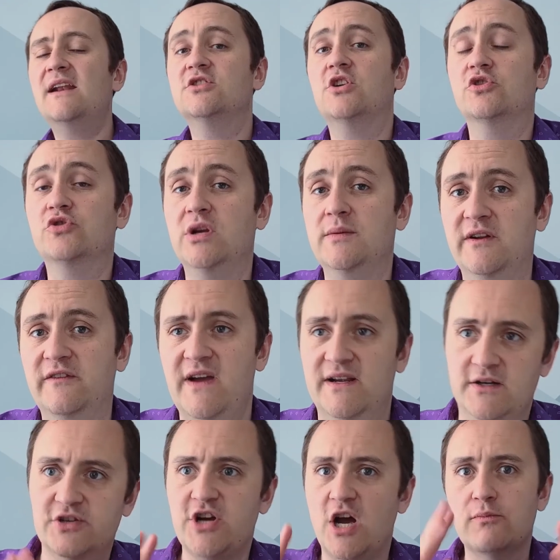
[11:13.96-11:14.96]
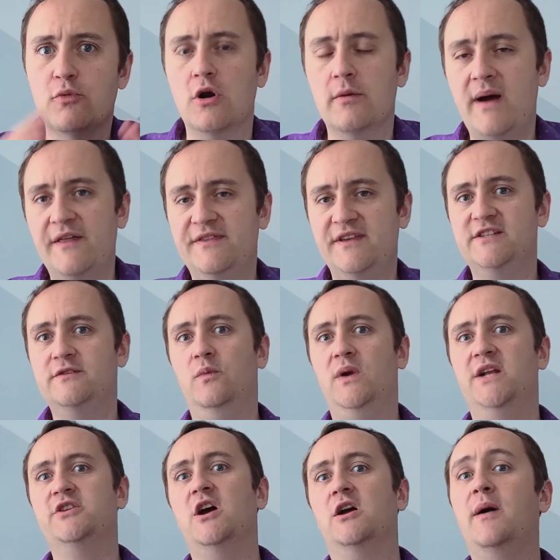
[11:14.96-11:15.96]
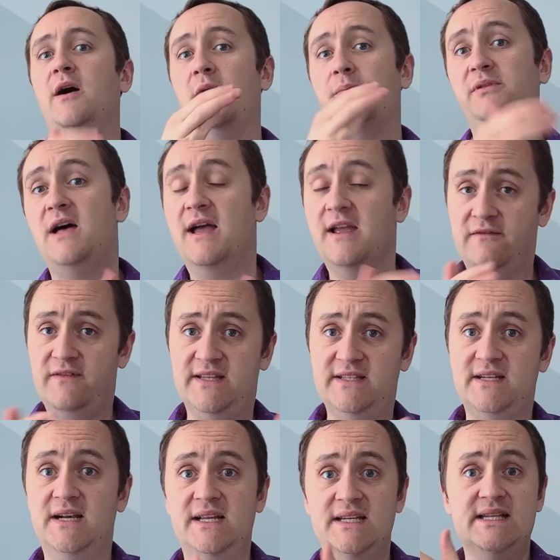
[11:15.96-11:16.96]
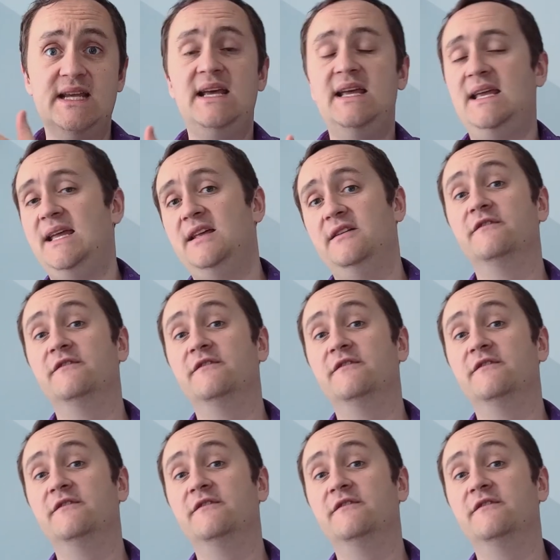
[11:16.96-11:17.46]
is our treatment effect. And I'll talk more about this when I talk about applying event studies in